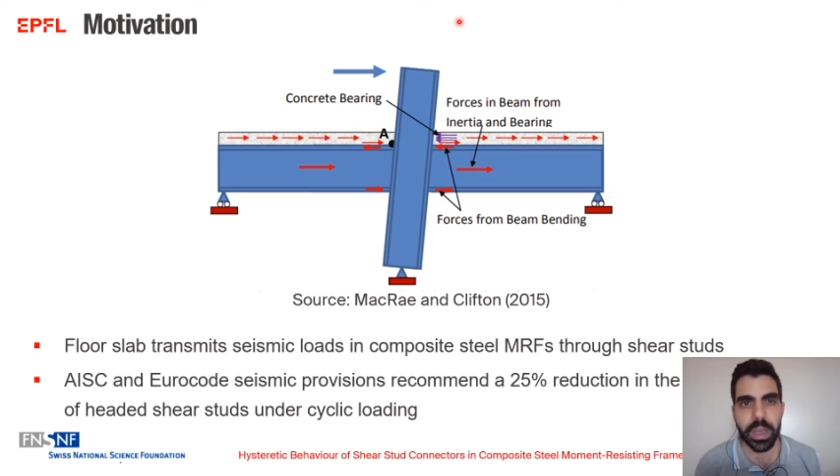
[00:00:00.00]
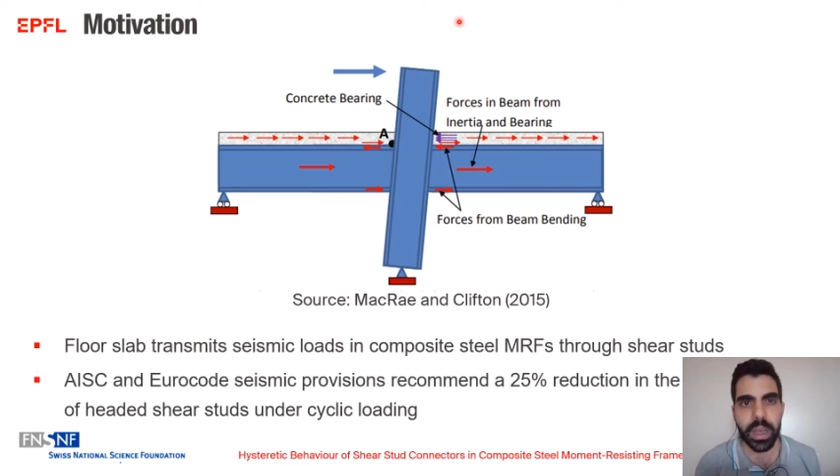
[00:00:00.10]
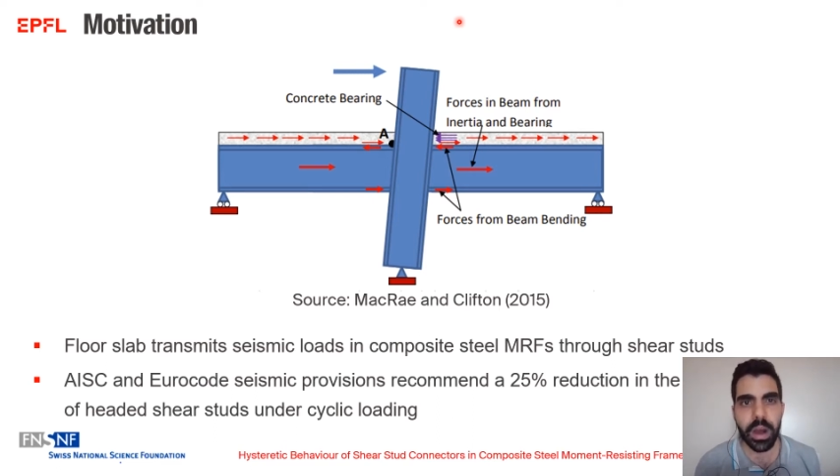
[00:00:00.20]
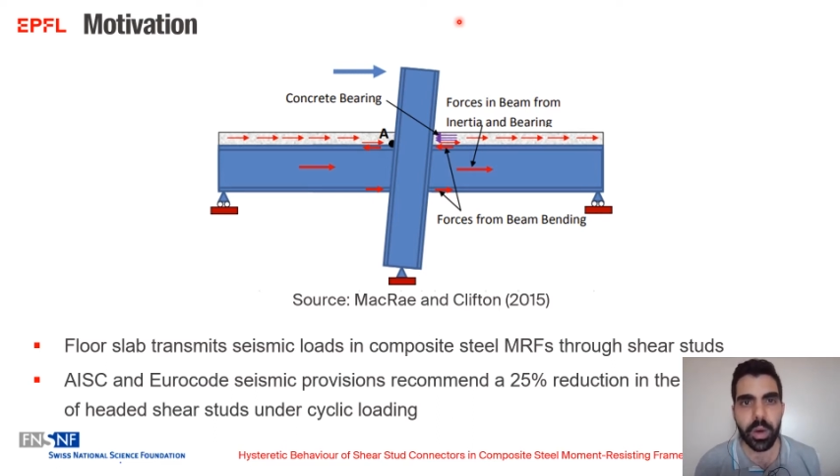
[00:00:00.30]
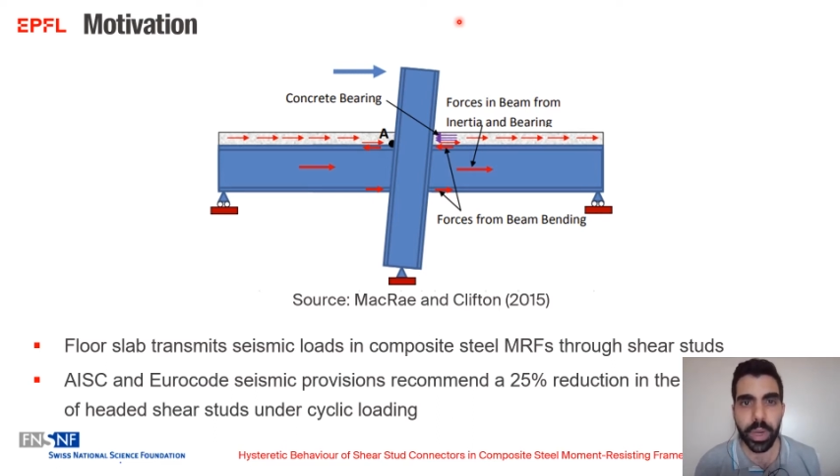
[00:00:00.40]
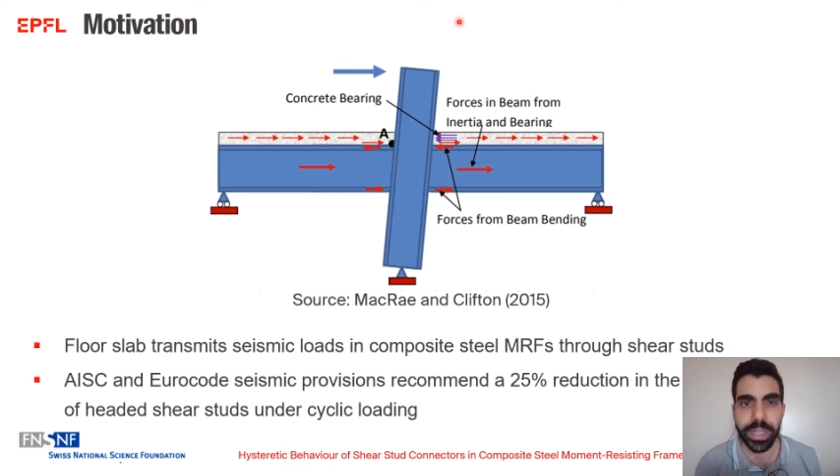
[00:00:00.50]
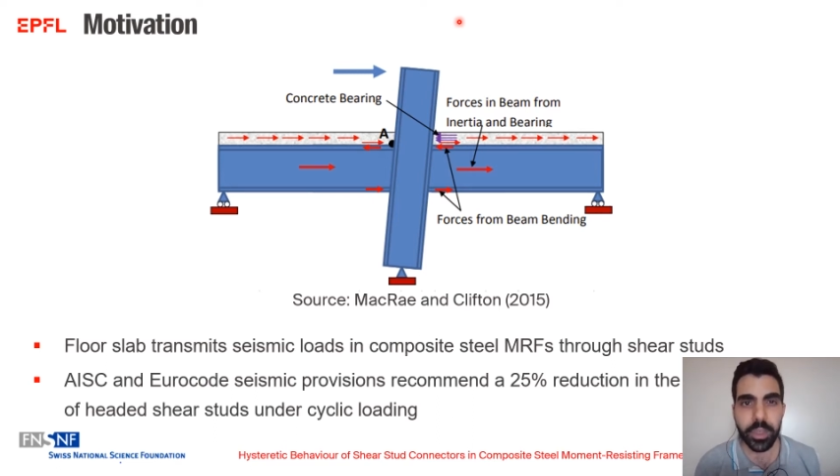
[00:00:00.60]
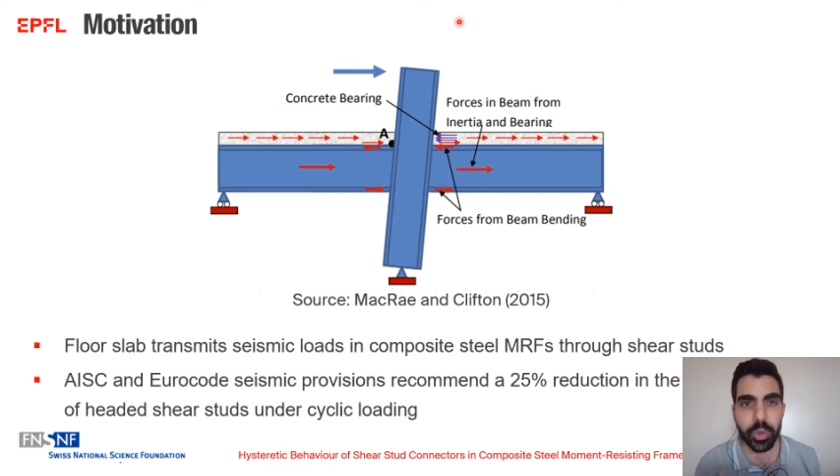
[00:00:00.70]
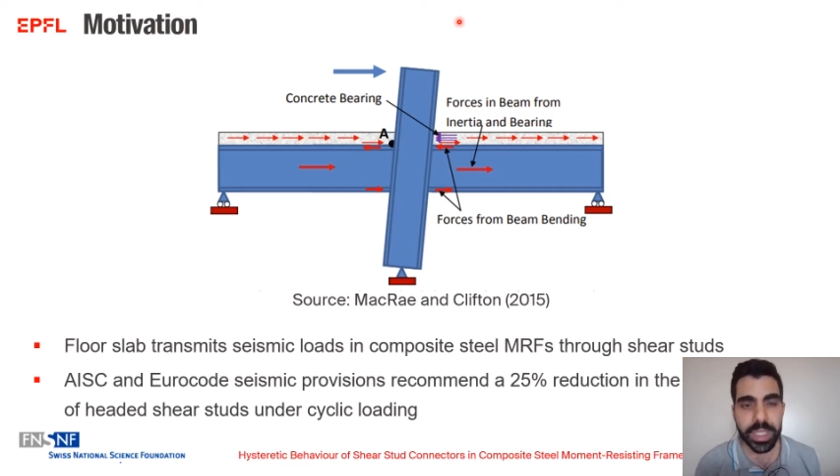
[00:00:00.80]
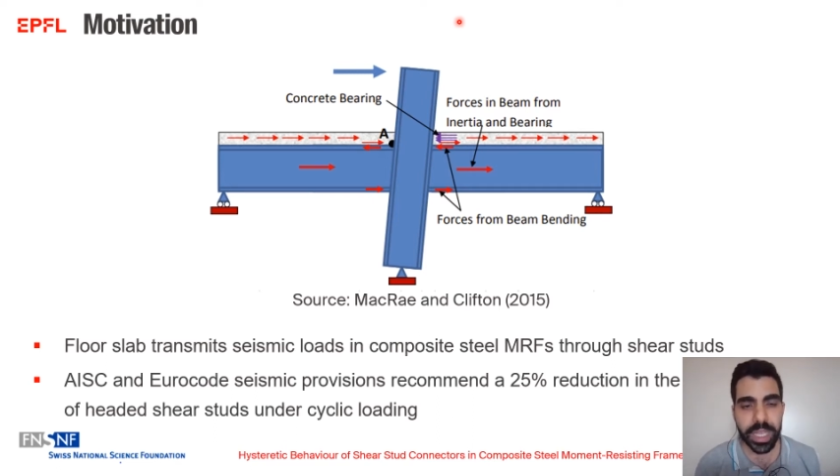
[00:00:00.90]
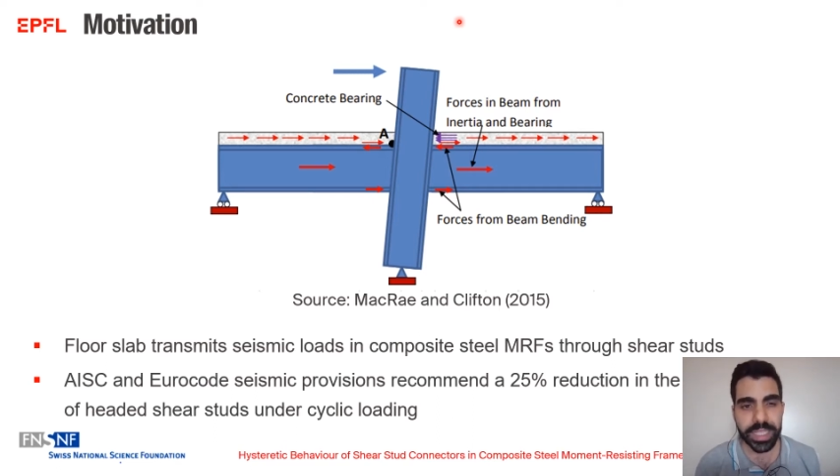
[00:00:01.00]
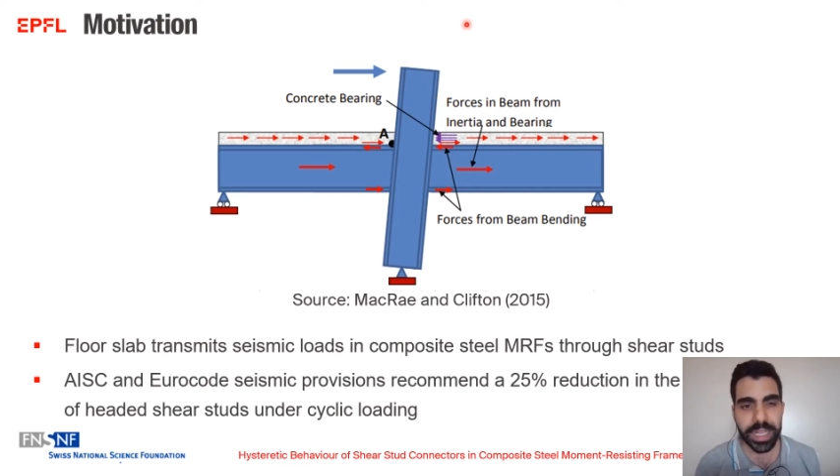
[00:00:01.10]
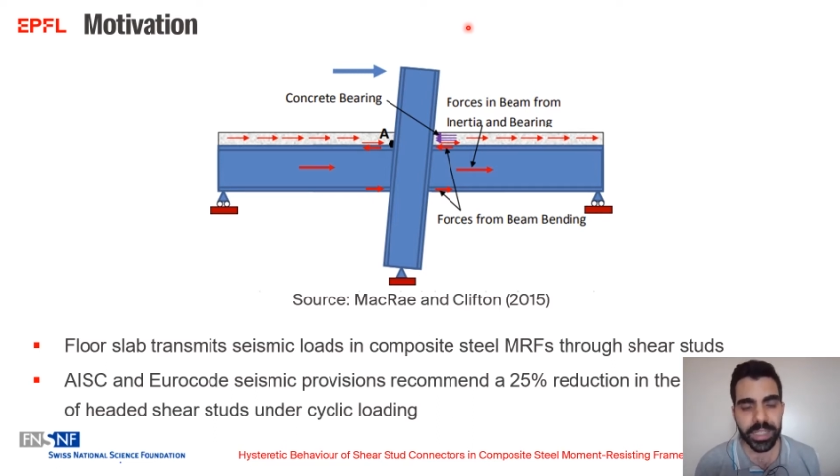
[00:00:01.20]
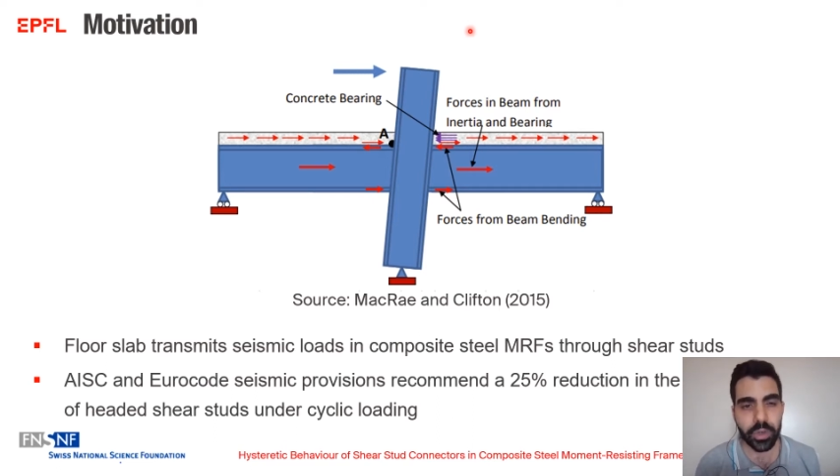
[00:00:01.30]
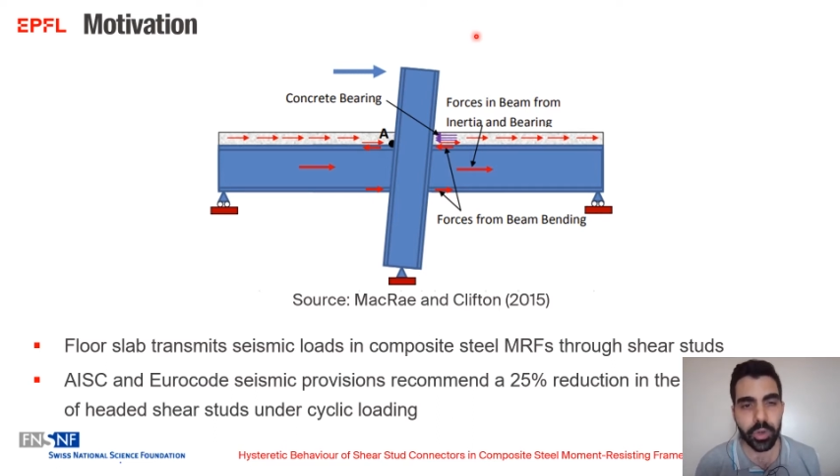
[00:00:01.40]
are widely used as a
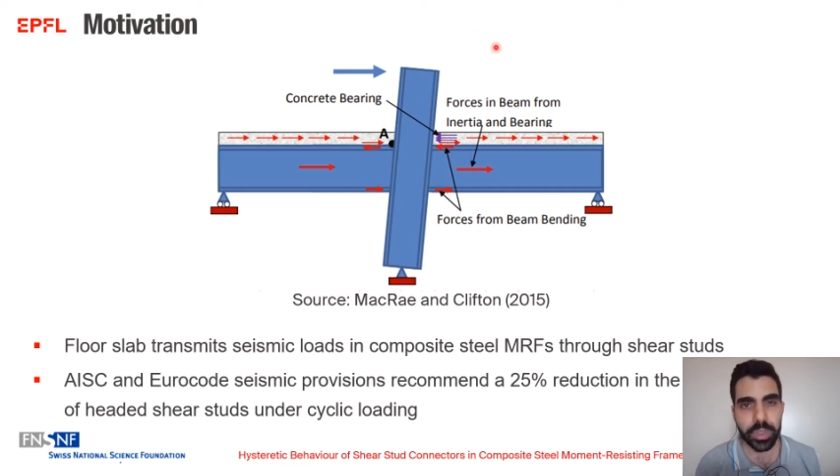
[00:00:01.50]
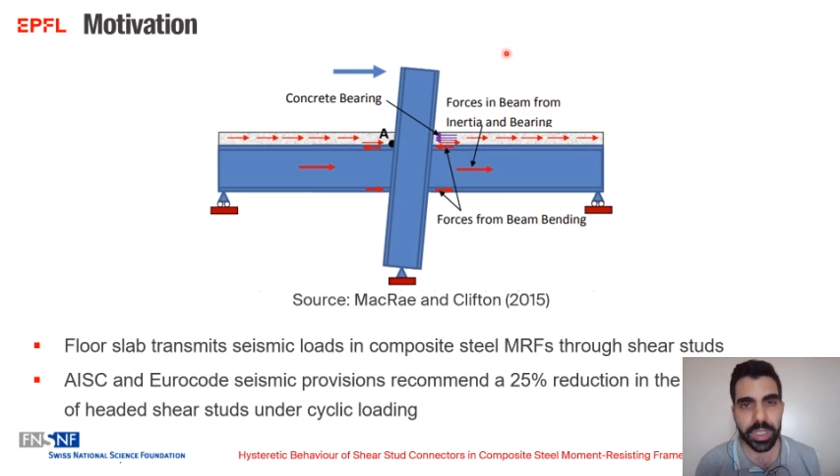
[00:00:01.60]
lateral load